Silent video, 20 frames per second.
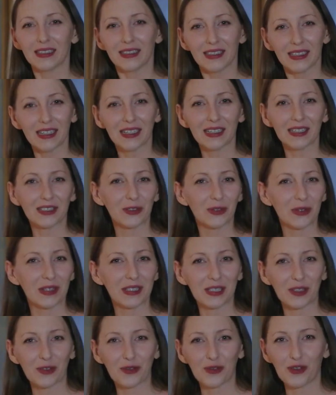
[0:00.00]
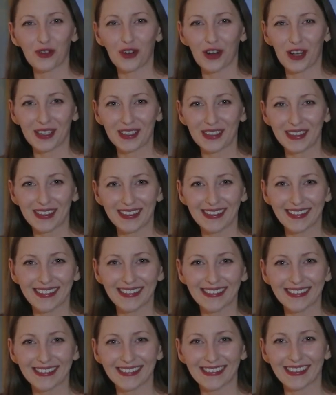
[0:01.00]
Yeah, Grace and Frankie.
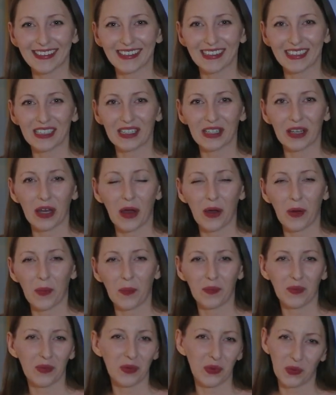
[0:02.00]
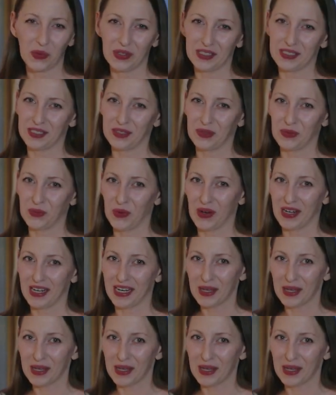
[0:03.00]
I was on one